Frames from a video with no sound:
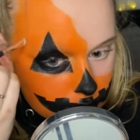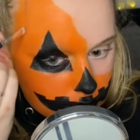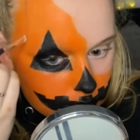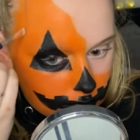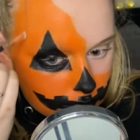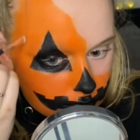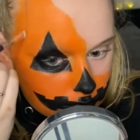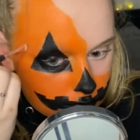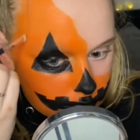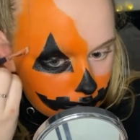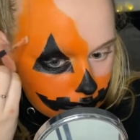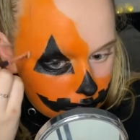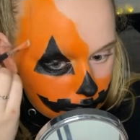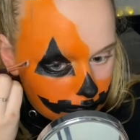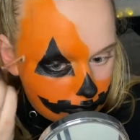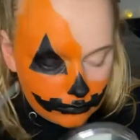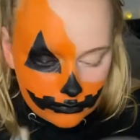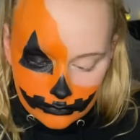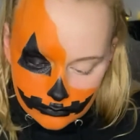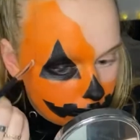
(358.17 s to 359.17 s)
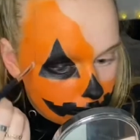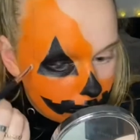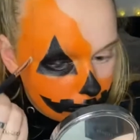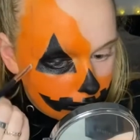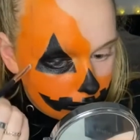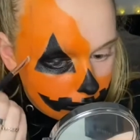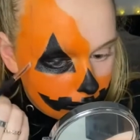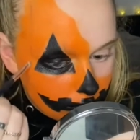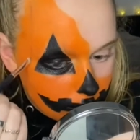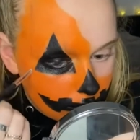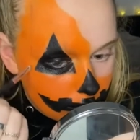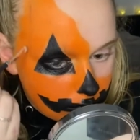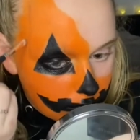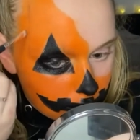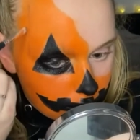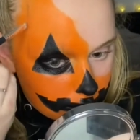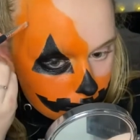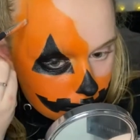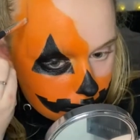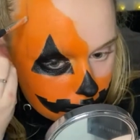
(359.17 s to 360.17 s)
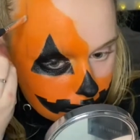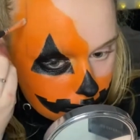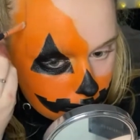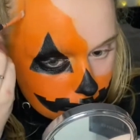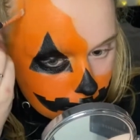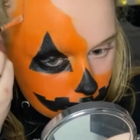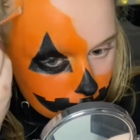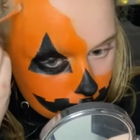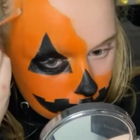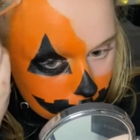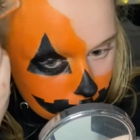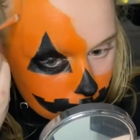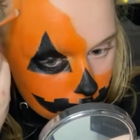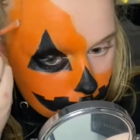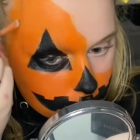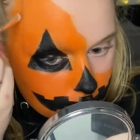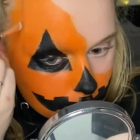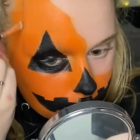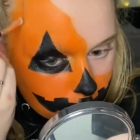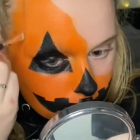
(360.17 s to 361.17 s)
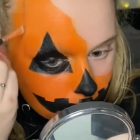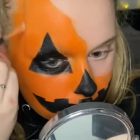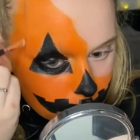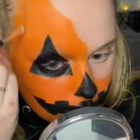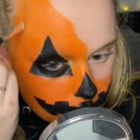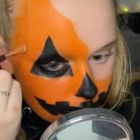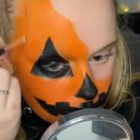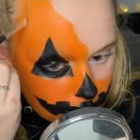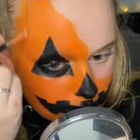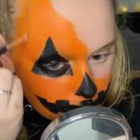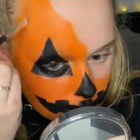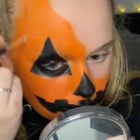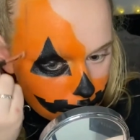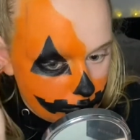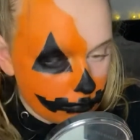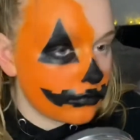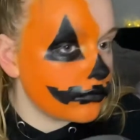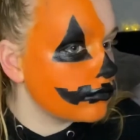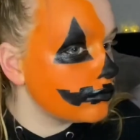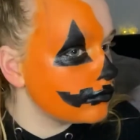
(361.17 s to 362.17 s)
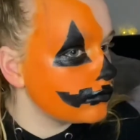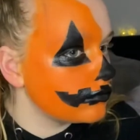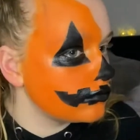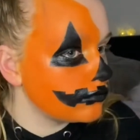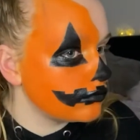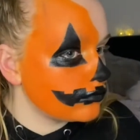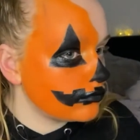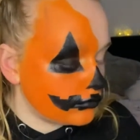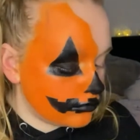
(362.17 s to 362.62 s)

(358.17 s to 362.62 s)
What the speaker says: So I'm just taking like a round but flat brush,